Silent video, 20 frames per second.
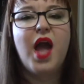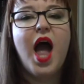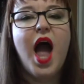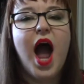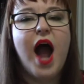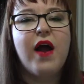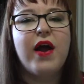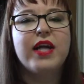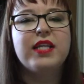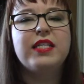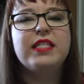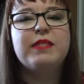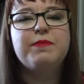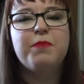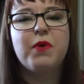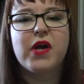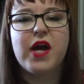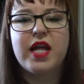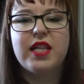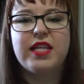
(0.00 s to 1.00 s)
I read this
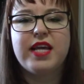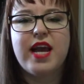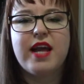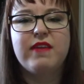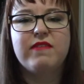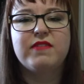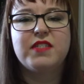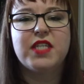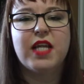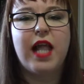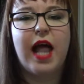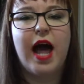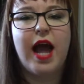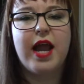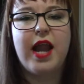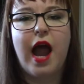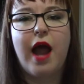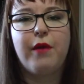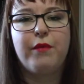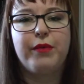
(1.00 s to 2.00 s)
book at the end of July
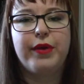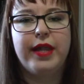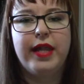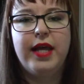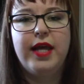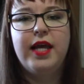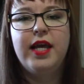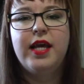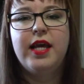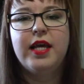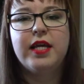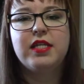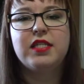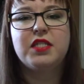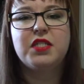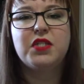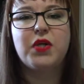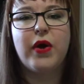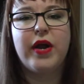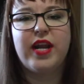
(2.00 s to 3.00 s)
and I really
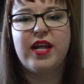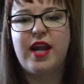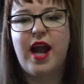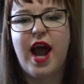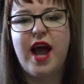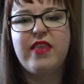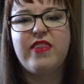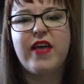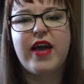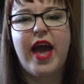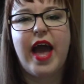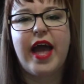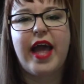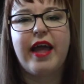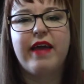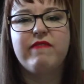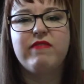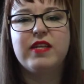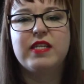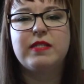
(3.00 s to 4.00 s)
enjoyed it. I think I
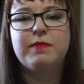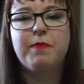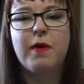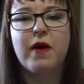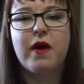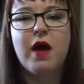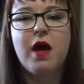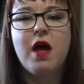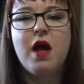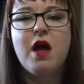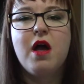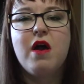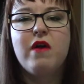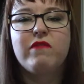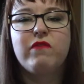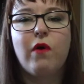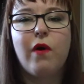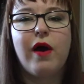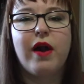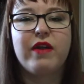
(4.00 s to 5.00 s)
gave this book
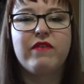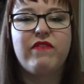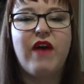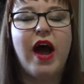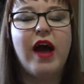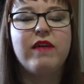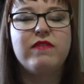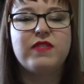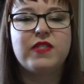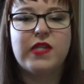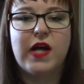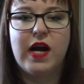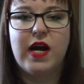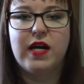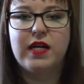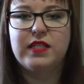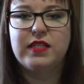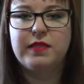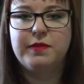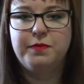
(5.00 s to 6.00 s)
4 out of 5
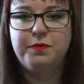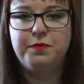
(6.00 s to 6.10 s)
stars.